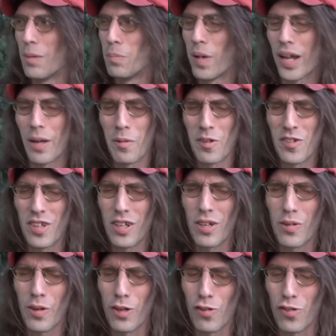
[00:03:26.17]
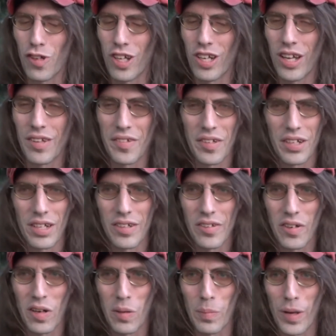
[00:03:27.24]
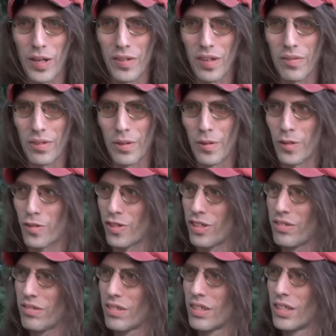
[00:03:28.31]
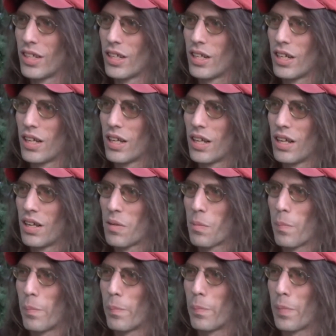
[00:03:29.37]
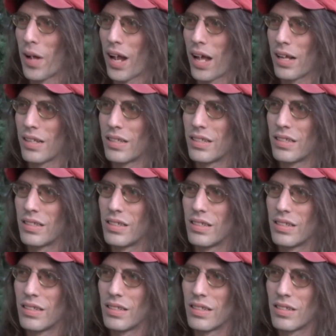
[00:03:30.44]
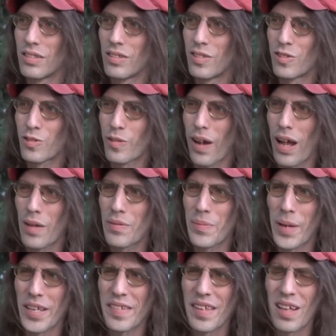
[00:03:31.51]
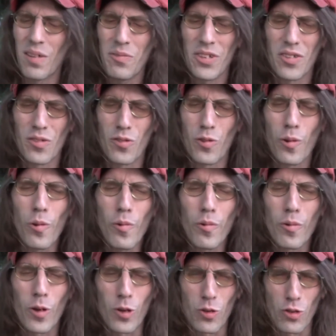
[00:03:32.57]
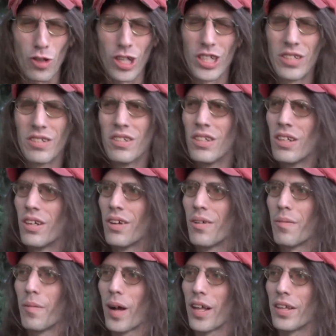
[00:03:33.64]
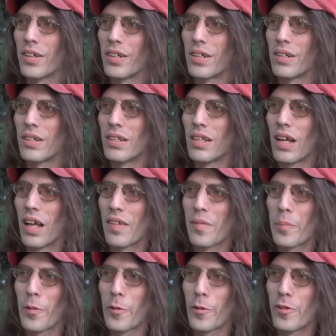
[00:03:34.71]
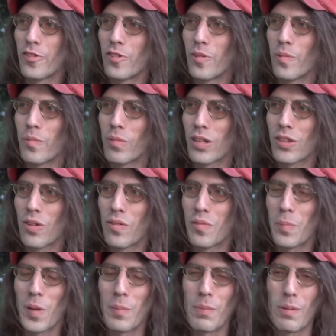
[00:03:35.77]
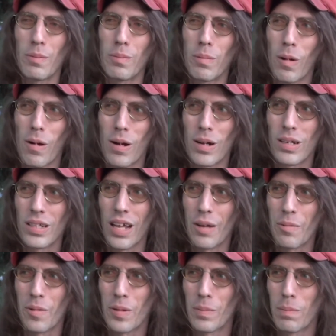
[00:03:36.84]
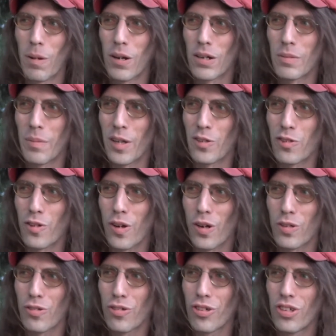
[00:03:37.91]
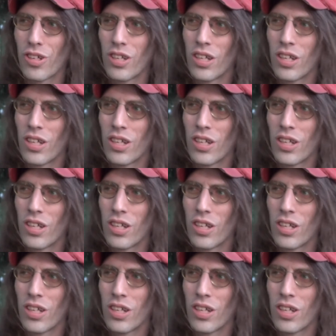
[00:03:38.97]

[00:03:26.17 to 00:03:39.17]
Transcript: But I was still a Christian. I still considered myself a Christian. But I described myself as true Christian, rather as opposed to what those people were that were part of my church.